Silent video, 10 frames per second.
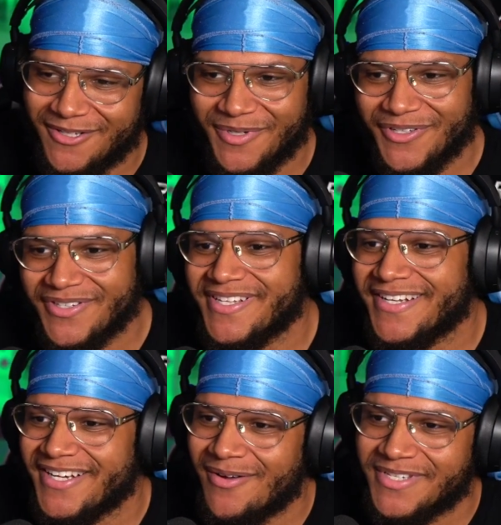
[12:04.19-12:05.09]
Let me know what thoughts down in
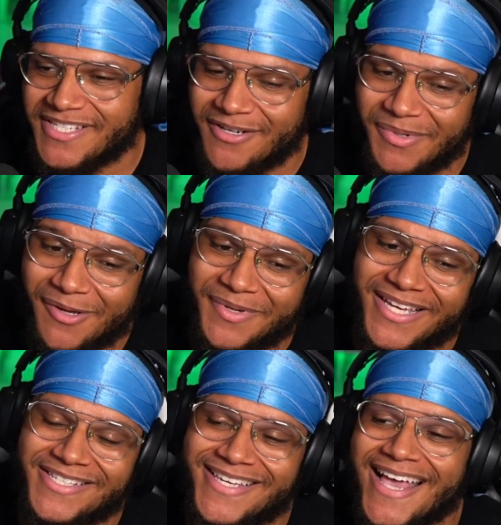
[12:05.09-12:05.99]
the comment section below. Gonna
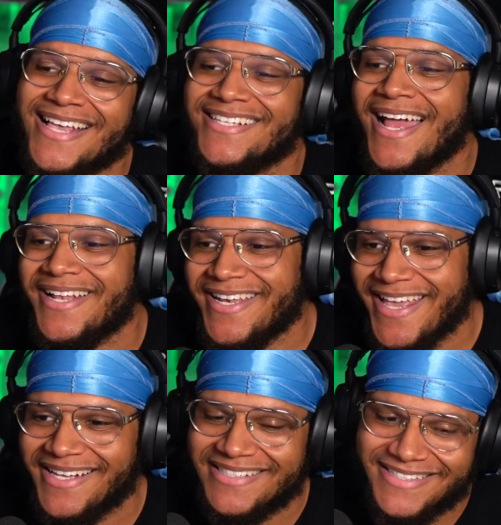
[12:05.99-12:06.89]
catch you guys
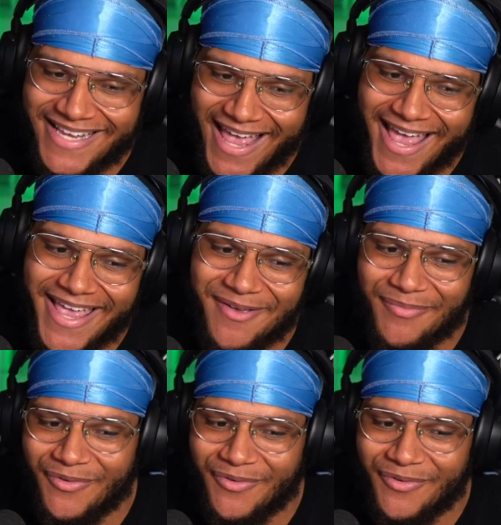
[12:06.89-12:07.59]
next time.